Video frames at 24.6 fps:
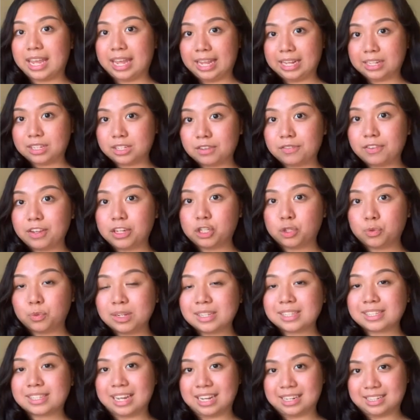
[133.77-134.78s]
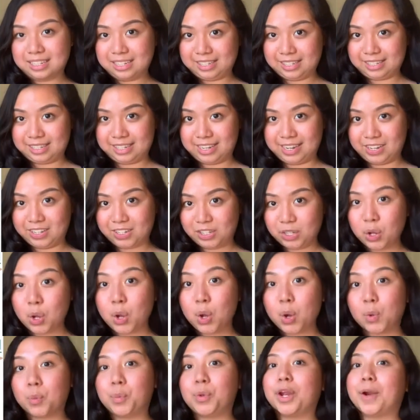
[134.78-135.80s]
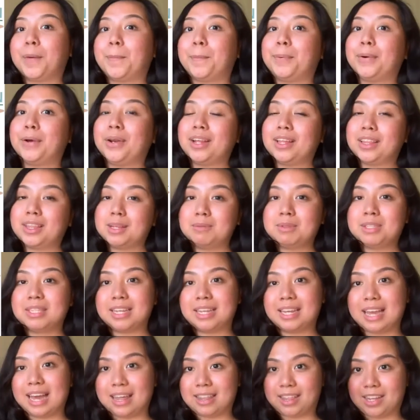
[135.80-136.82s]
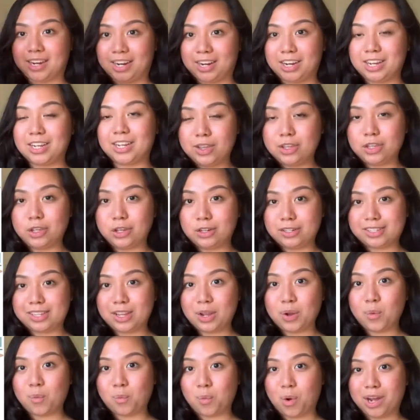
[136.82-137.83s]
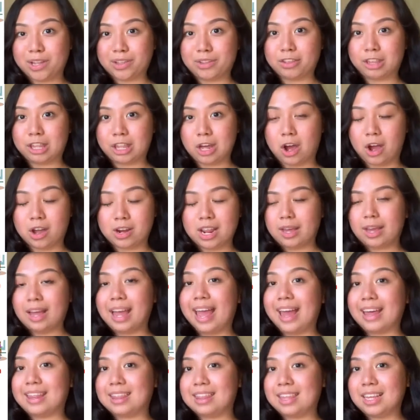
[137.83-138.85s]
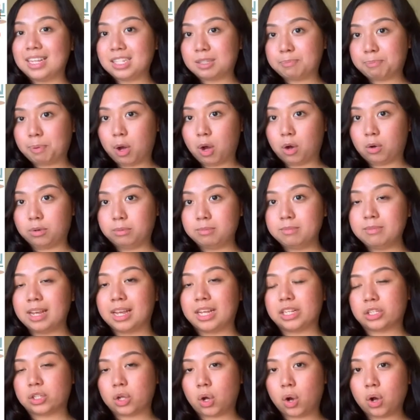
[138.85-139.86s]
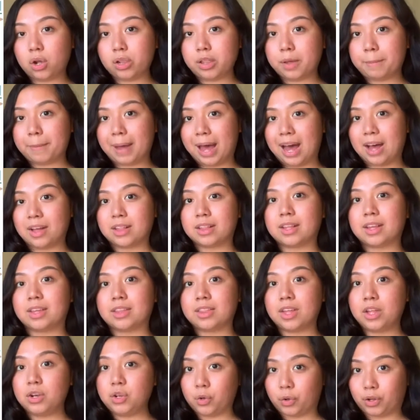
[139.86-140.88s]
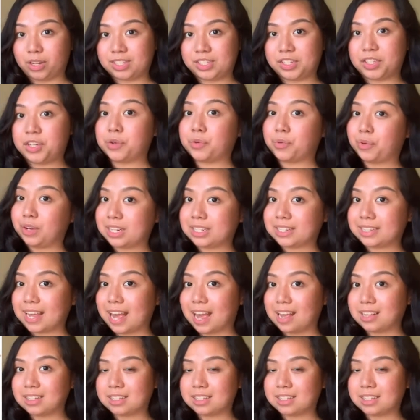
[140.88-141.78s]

individual sentences, we are putting them together using one thought. And this poem is all about the noisy recess.